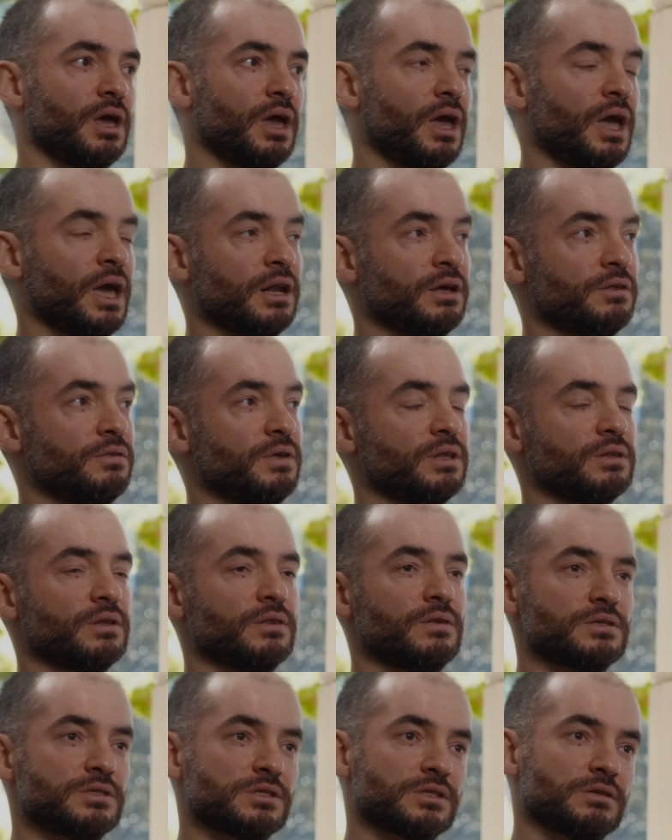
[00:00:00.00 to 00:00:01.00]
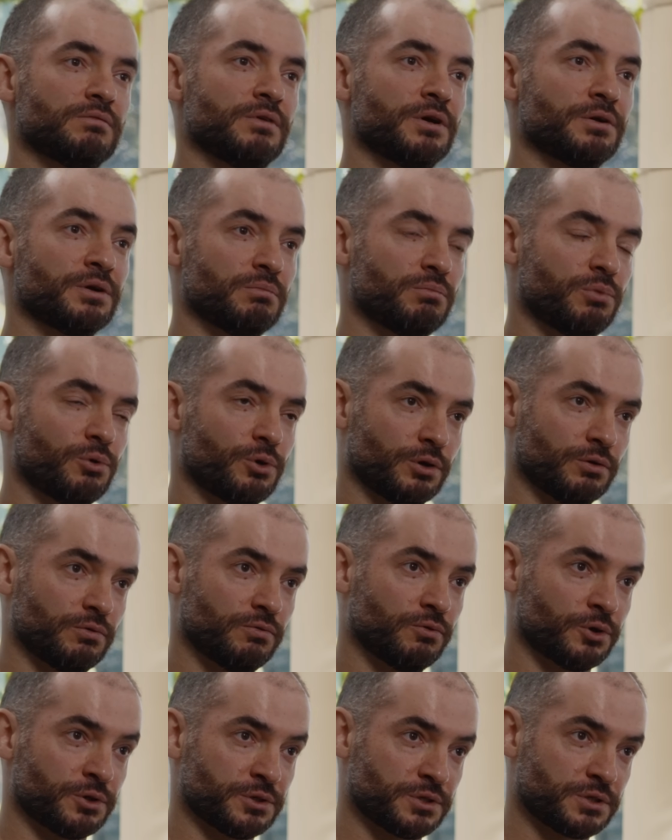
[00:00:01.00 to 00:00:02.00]
And I think that this is a very important
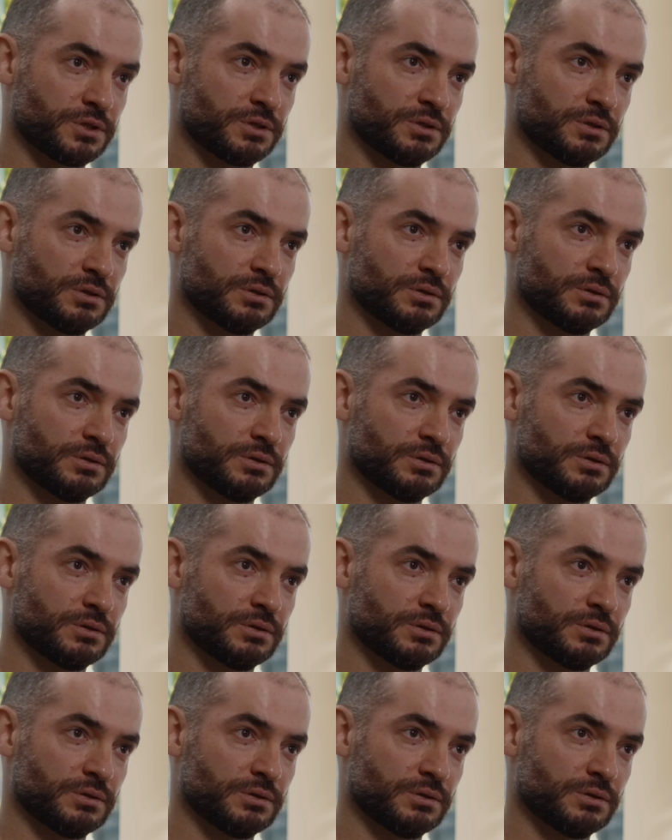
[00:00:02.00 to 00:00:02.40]
force